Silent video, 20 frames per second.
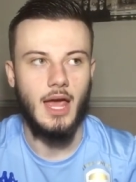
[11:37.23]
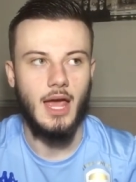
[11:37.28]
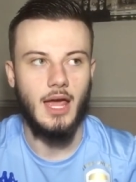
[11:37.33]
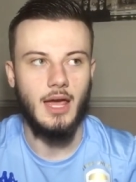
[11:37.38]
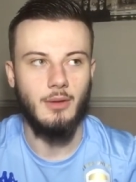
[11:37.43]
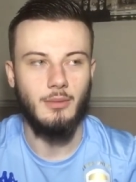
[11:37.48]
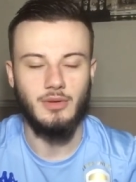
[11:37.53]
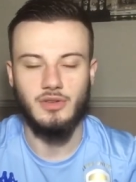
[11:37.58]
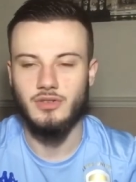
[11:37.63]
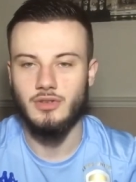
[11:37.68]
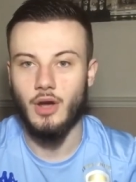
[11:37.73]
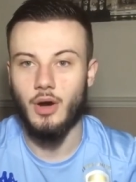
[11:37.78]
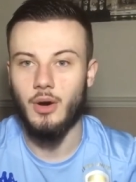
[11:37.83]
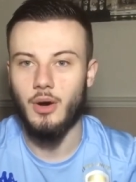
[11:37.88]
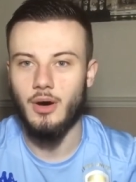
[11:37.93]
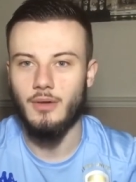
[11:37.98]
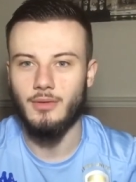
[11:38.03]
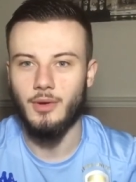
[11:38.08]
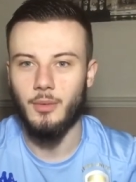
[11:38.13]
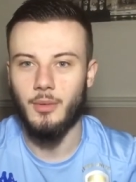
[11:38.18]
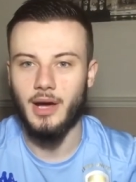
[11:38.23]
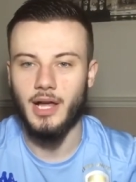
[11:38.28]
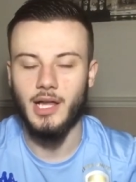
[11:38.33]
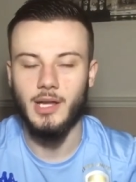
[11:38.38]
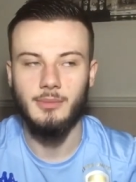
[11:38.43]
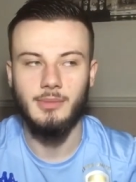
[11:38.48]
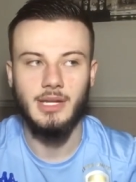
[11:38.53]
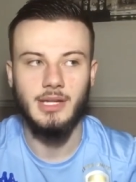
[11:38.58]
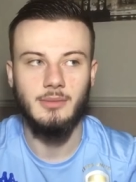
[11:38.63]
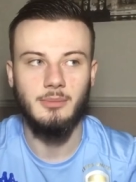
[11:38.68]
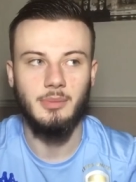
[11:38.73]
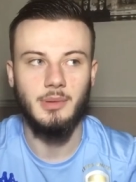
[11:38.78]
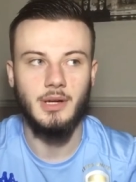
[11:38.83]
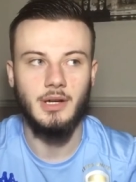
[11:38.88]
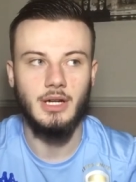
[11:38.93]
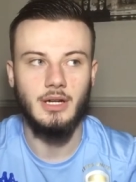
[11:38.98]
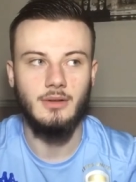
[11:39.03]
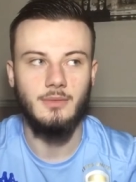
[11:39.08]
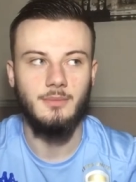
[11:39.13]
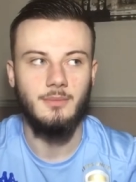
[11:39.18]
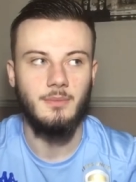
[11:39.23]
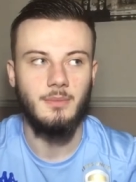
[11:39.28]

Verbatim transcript: it was so overwhelming. But